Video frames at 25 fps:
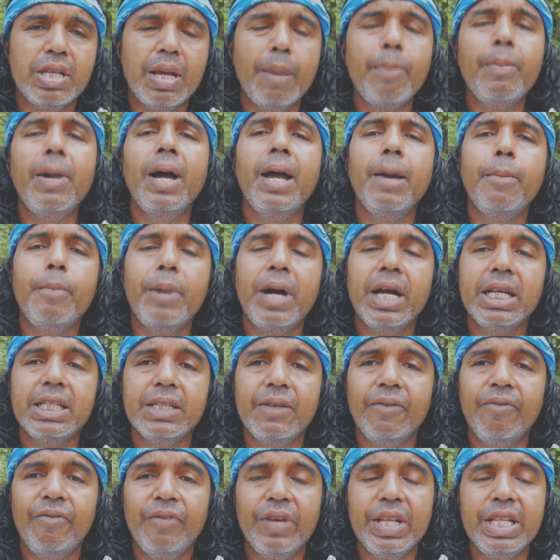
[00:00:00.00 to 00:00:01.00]
I might buy
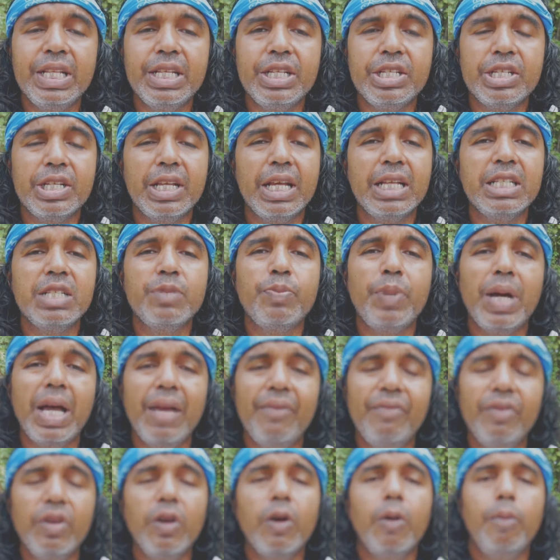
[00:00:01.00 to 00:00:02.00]
some vintage lens, but I
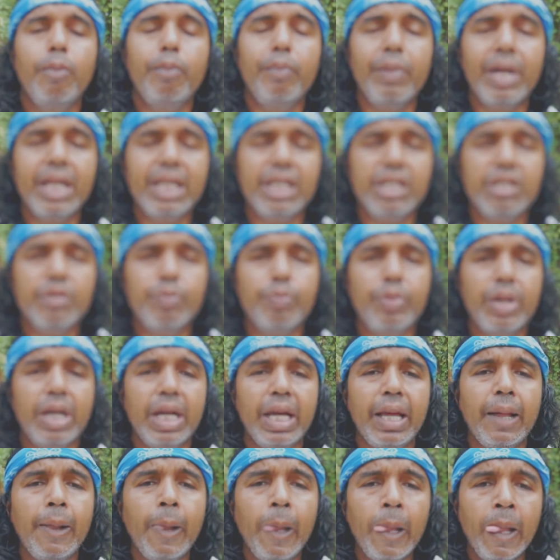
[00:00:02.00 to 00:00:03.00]
haven't got money to
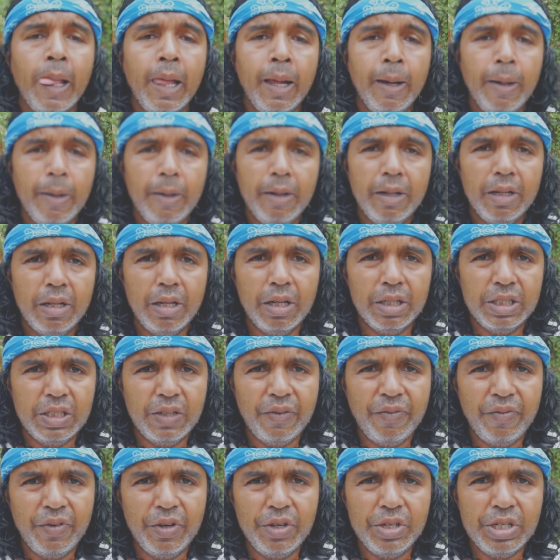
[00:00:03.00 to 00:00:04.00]
buy loads of
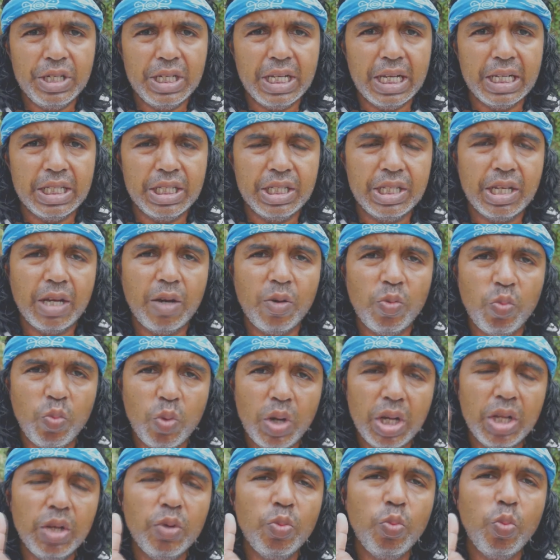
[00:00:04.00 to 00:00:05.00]
Fuji lens, so I
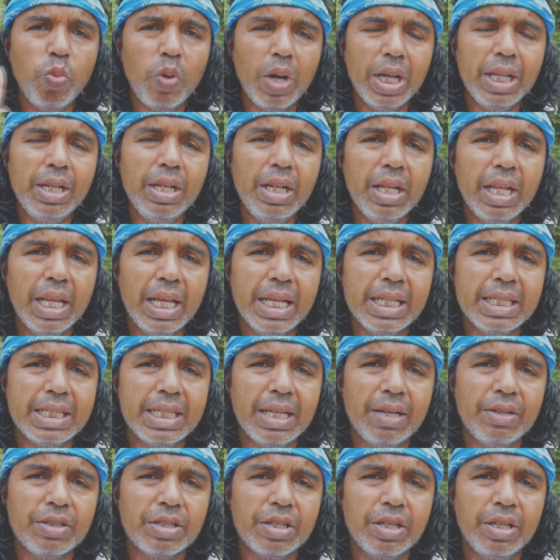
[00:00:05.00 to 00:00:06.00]
wanted one lens
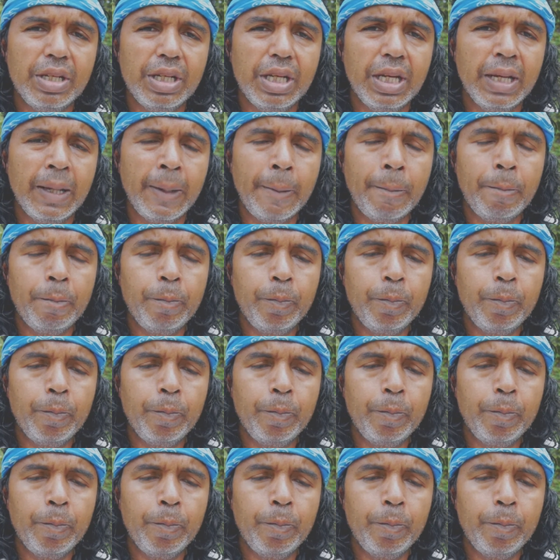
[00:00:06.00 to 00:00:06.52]
that was gonna